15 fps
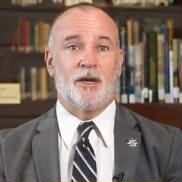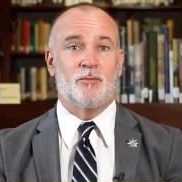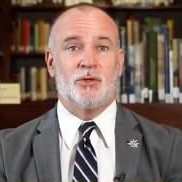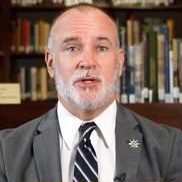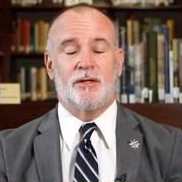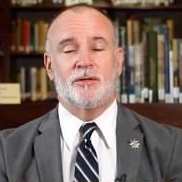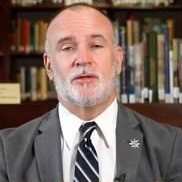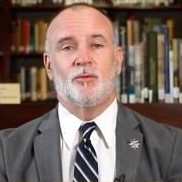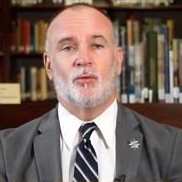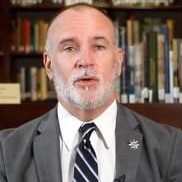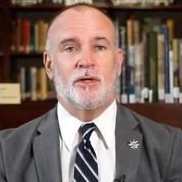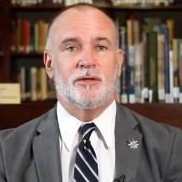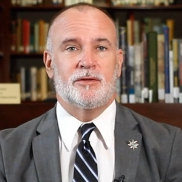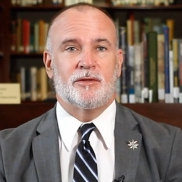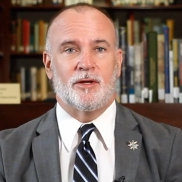I'm Jason
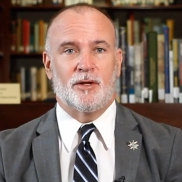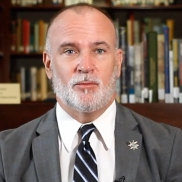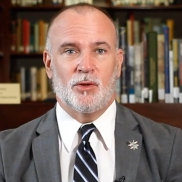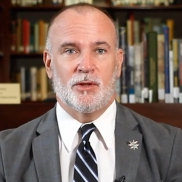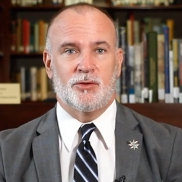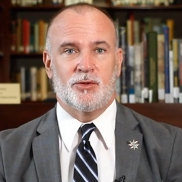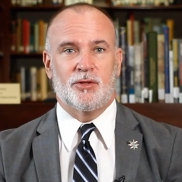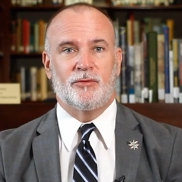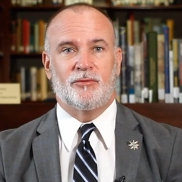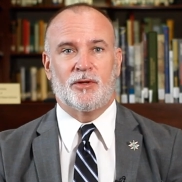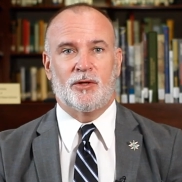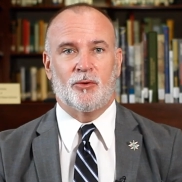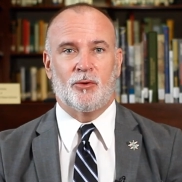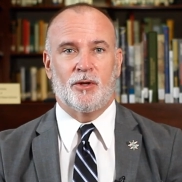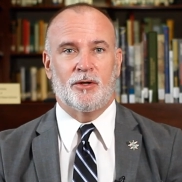Wiese. I'm the chief
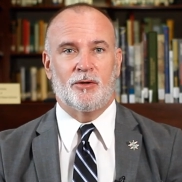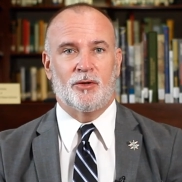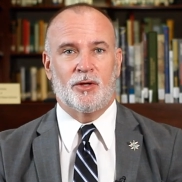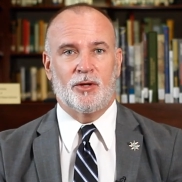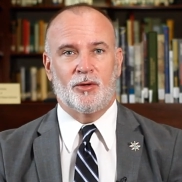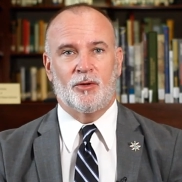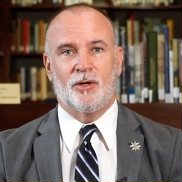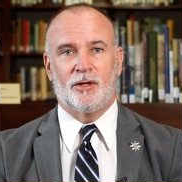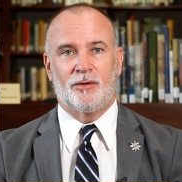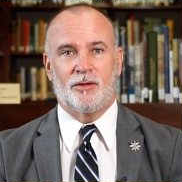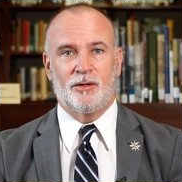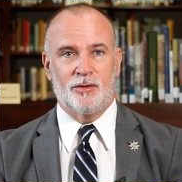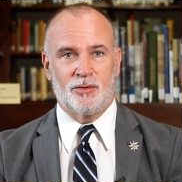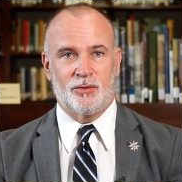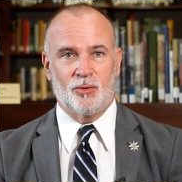curator here at
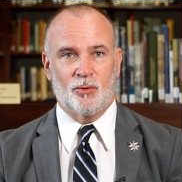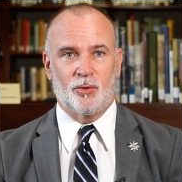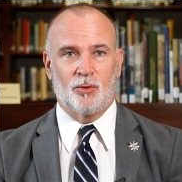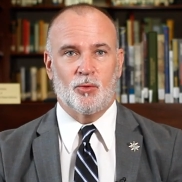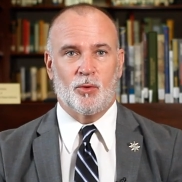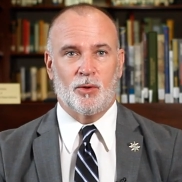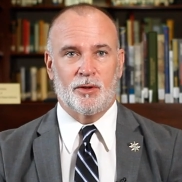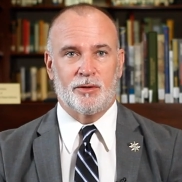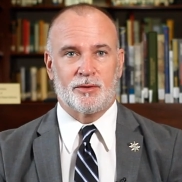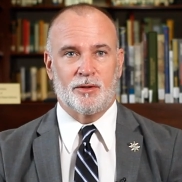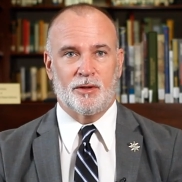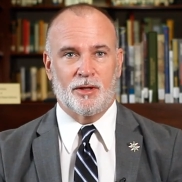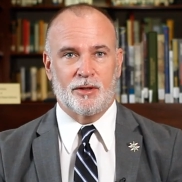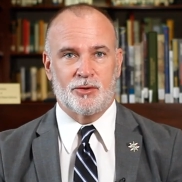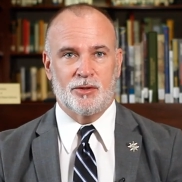the Historic New Orleans
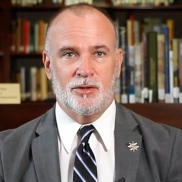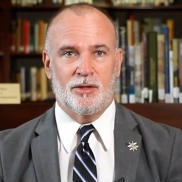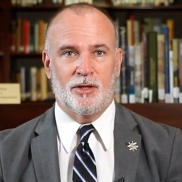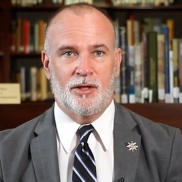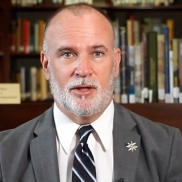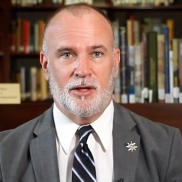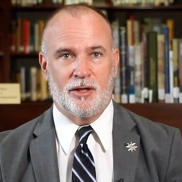Collection, and